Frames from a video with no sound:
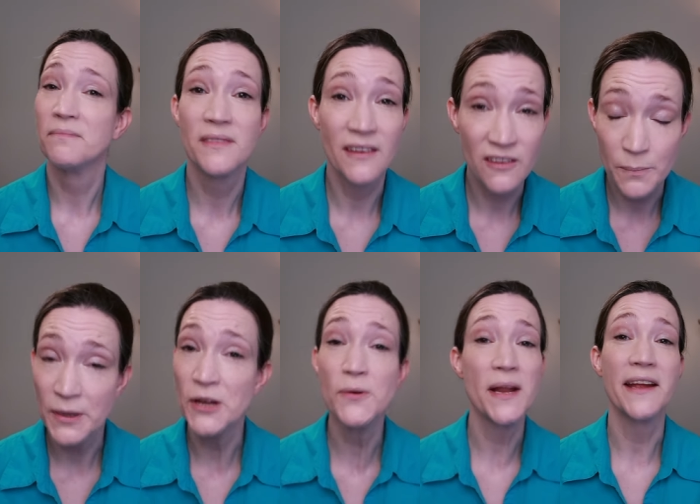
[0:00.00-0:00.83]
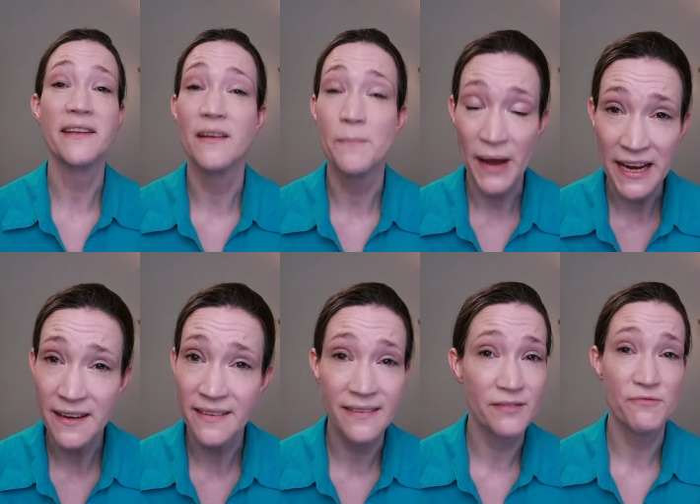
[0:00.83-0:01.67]
dispute and
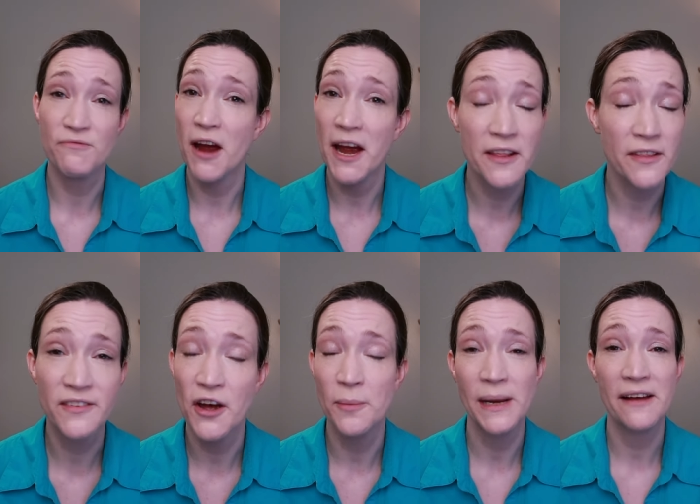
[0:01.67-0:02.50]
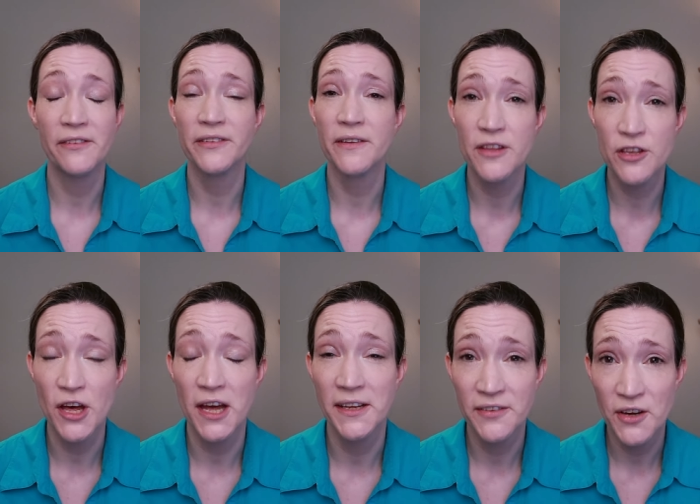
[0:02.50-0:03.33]
debates right at the top levels of the
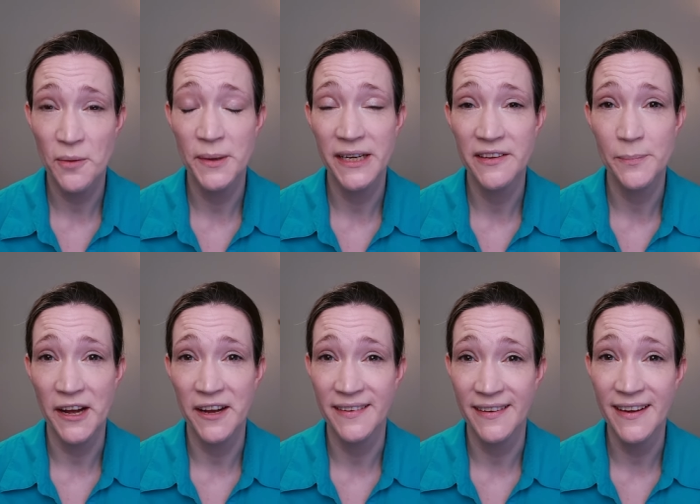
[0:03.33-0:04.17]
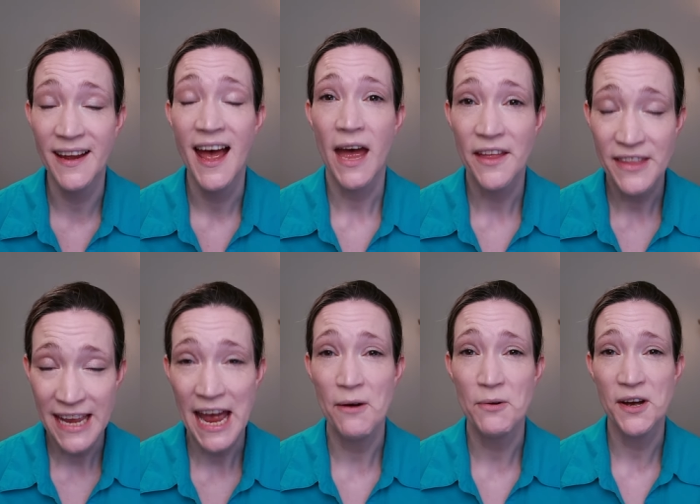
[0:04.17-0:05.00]
Chinese Communist Party, and the
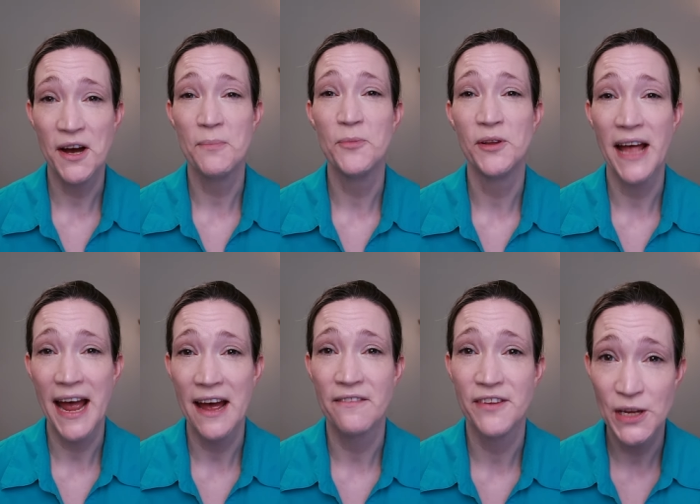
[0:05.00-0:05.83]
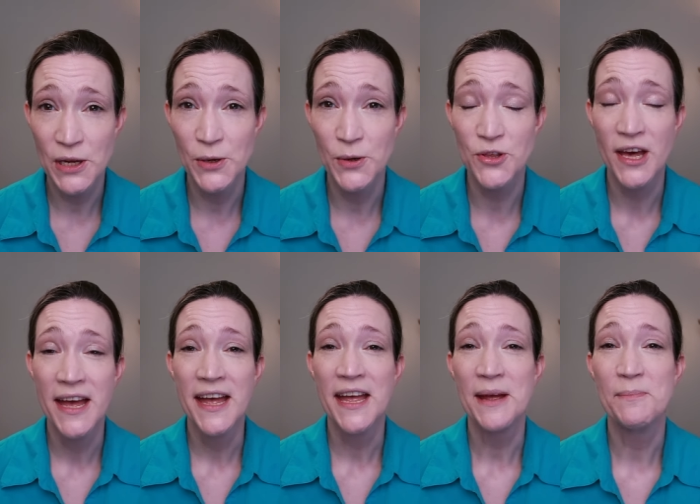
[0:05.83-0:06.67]
outcome will have huge
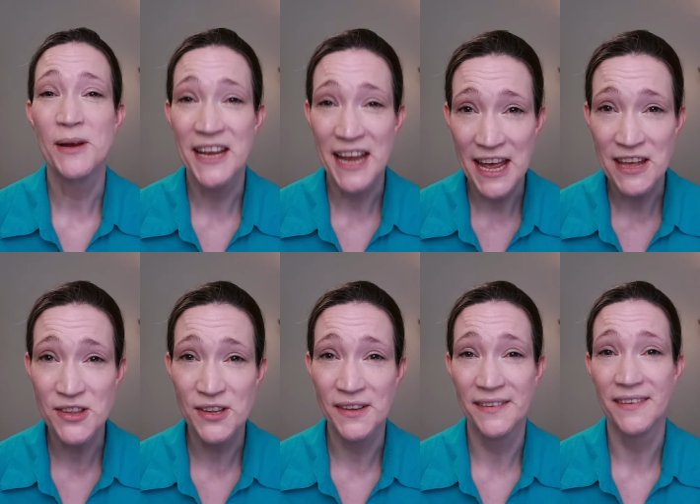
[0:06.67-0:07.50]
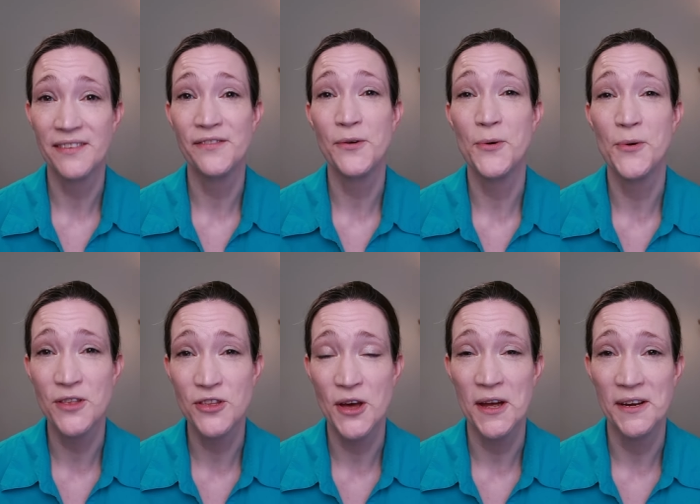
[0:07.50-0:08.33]
implications for
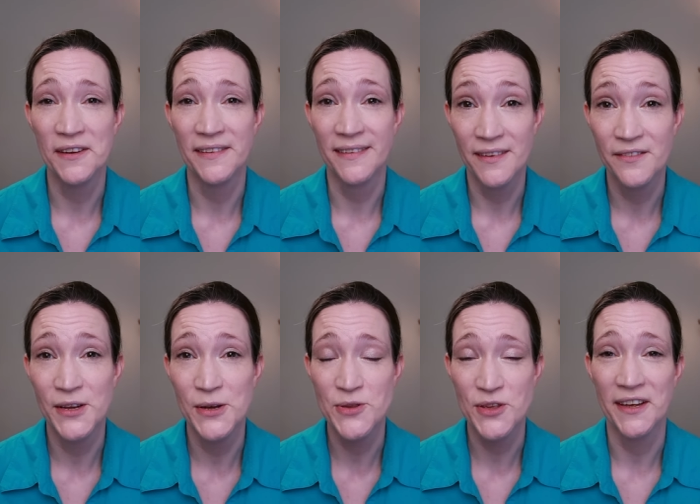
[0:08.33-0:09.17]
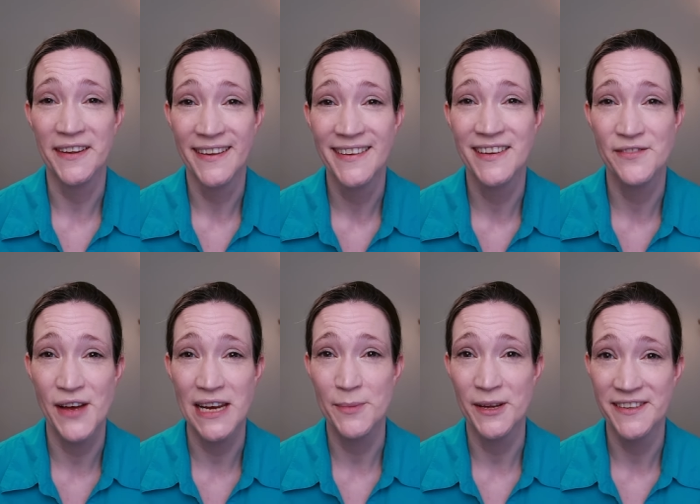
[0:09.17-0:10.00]
China's future
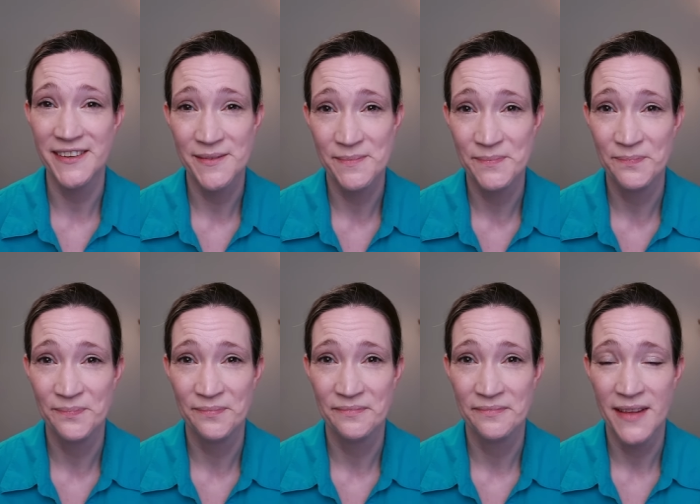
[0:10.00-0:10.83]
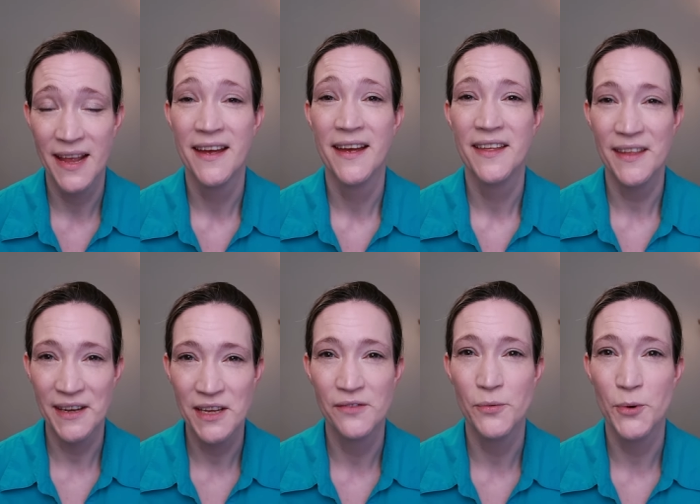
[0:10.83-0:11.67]
development.
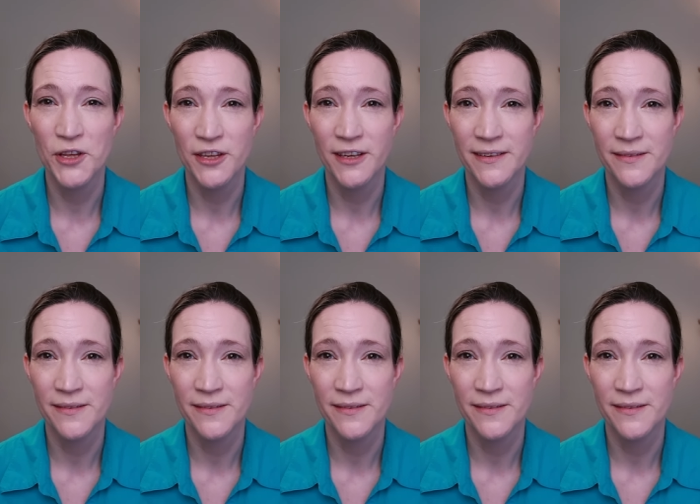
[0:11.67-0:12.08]
Thank you for watching.